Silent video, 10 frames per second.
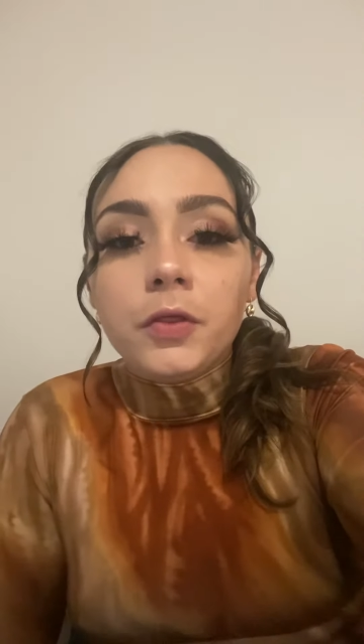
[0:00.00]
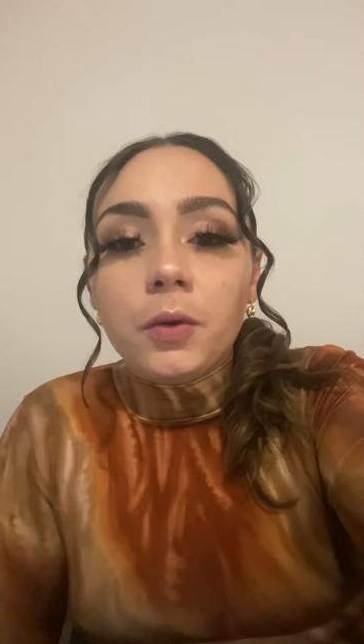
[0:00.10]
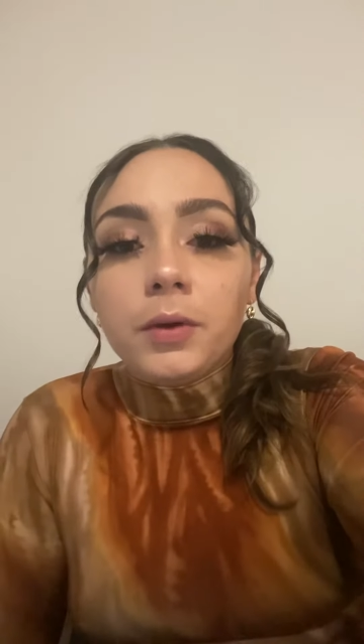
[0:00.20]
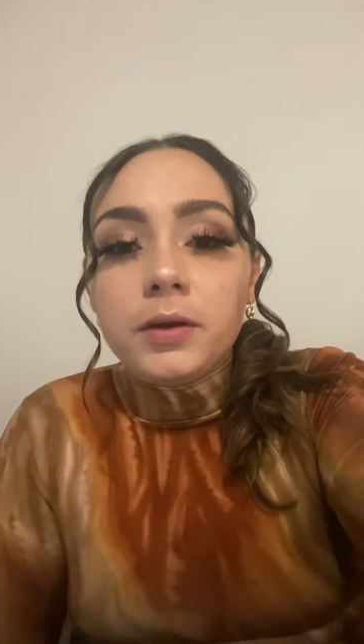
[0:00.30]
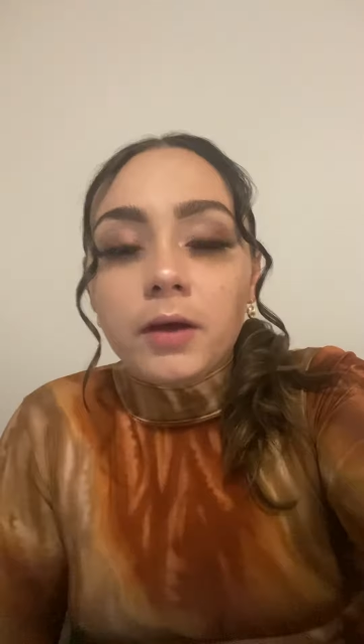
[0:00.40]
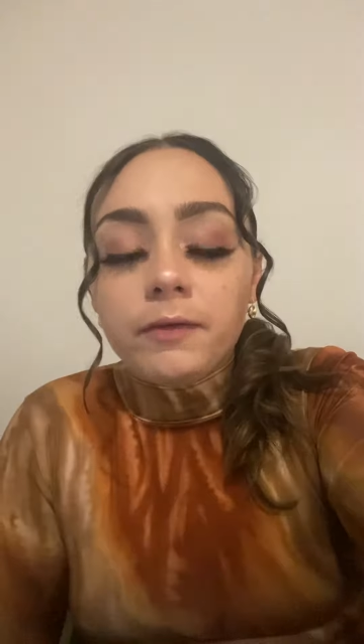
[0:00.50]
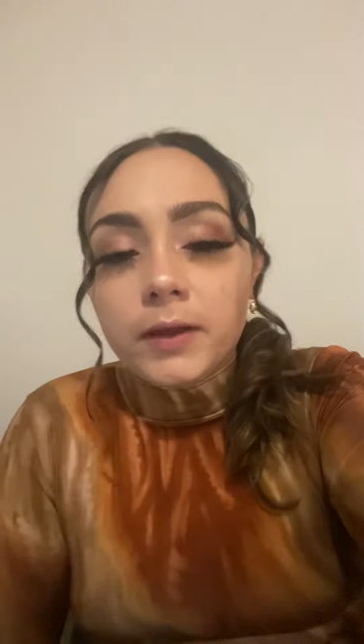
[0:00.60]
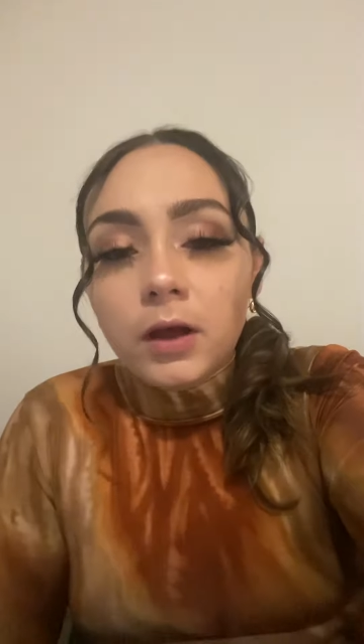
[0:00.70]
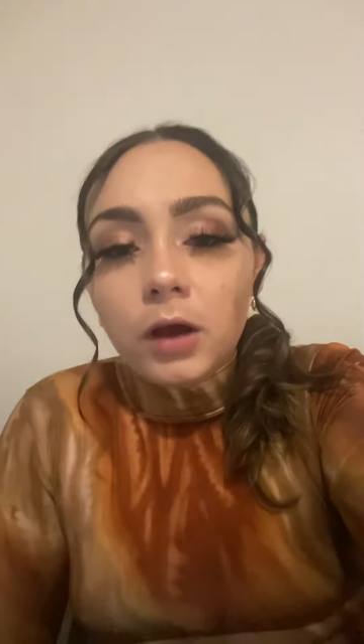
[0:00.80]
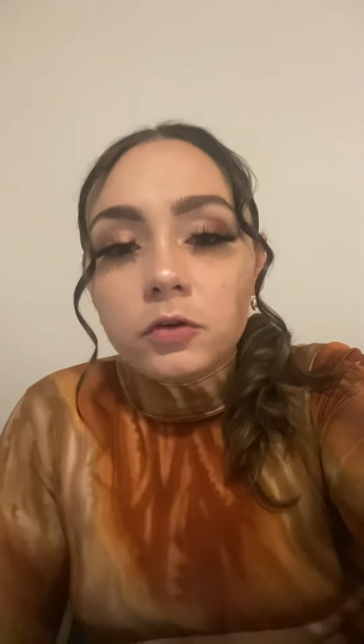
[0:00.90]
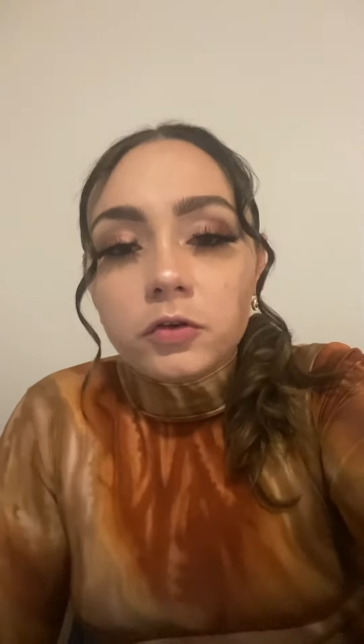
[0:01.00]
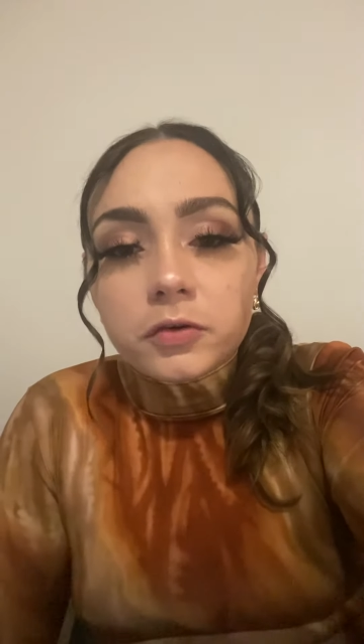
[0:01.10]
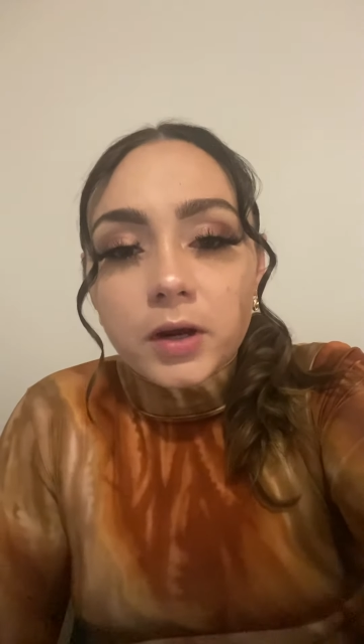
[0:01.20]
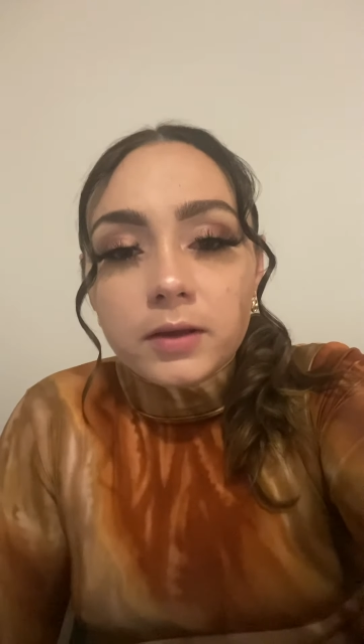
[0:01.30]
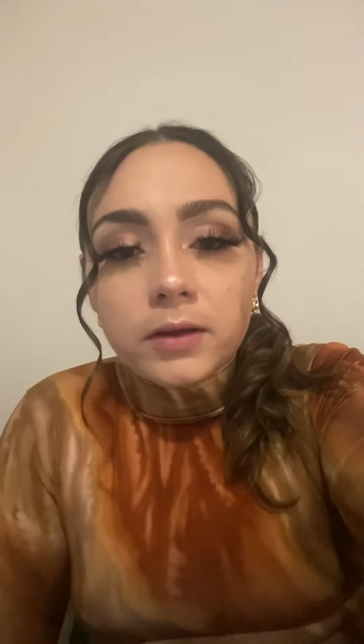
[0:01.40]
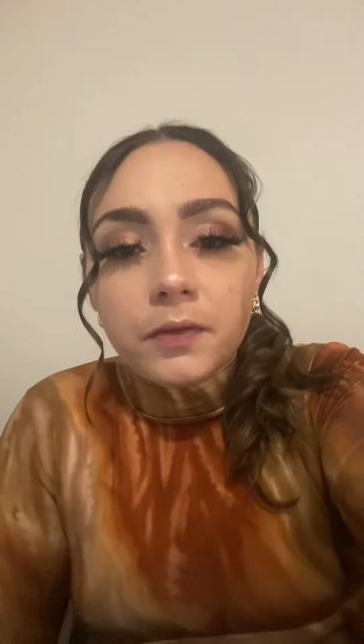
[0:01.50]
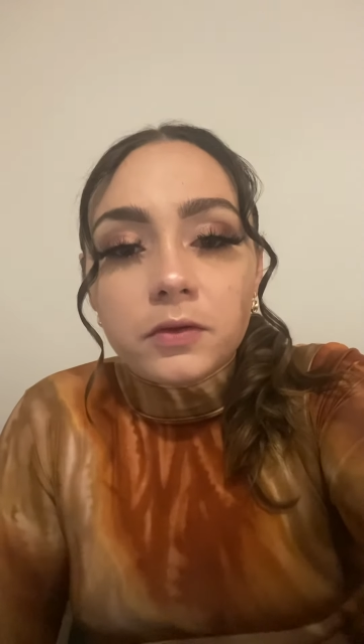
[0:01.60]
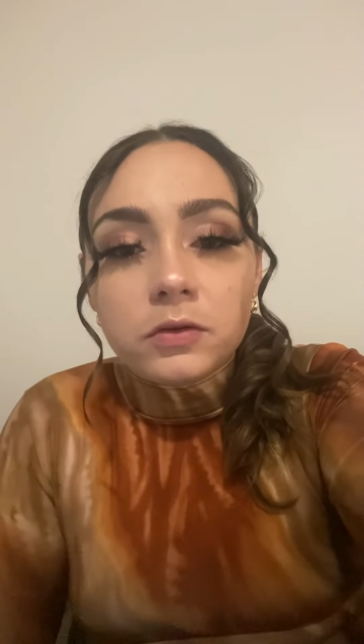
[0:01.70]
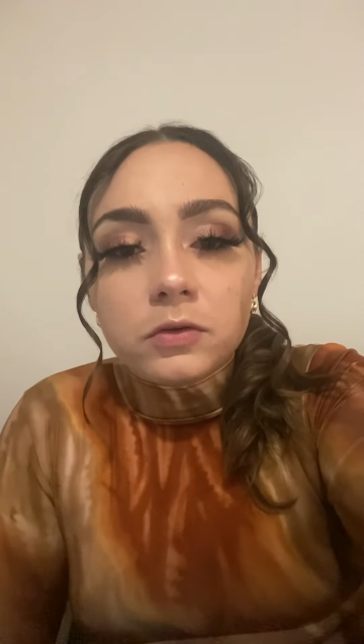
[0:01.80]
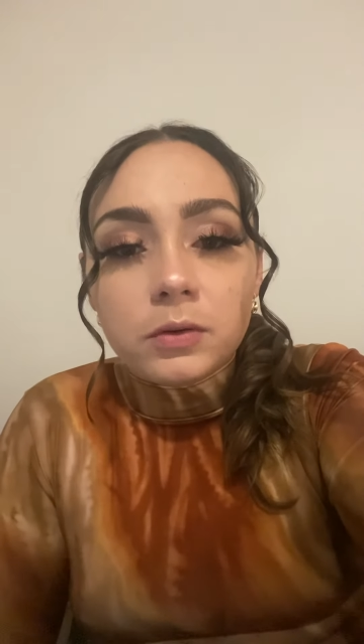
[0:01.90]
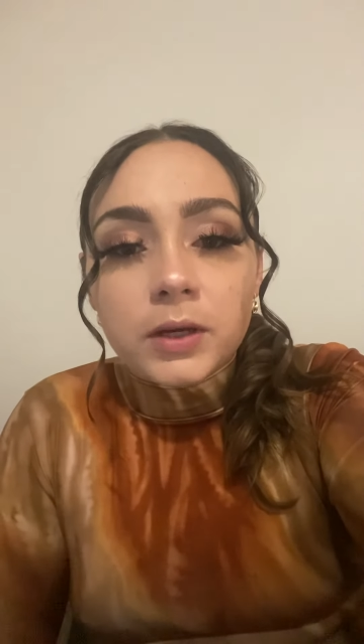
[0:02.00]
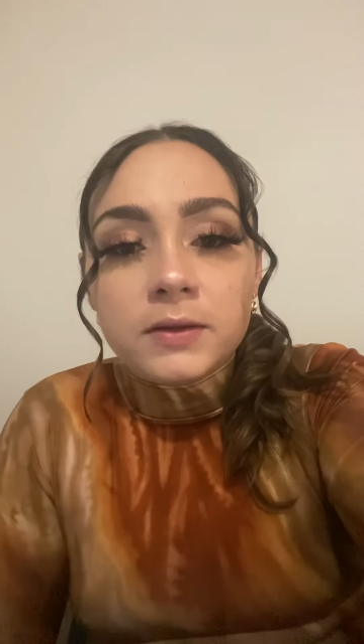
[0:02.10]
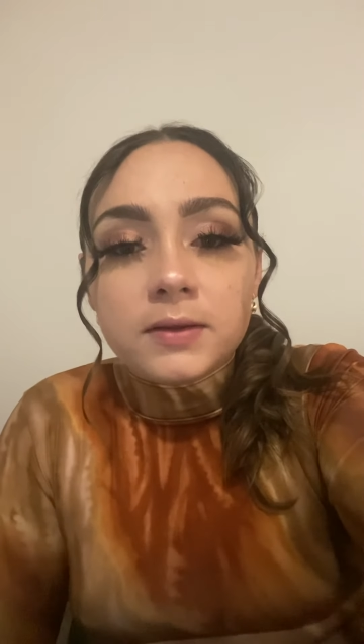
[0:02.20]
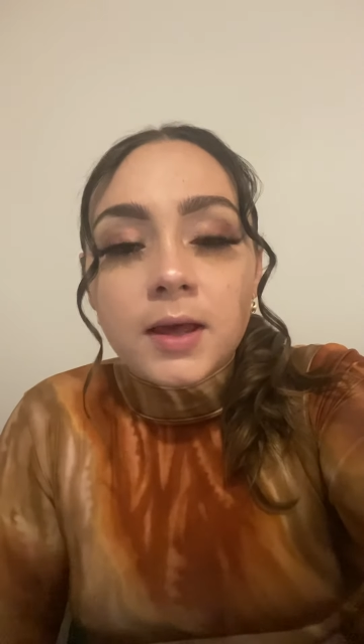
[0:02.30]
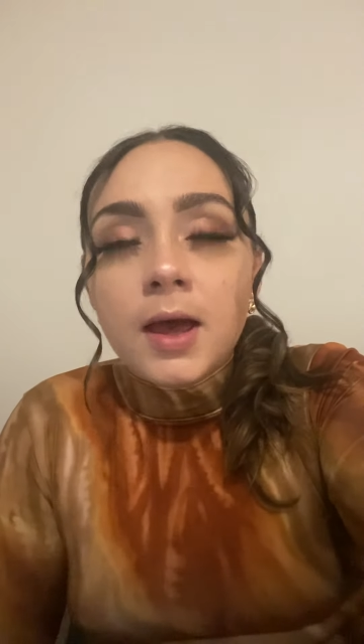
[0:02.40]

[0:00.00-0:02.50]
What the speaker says: though, would definitely cause stress on the students,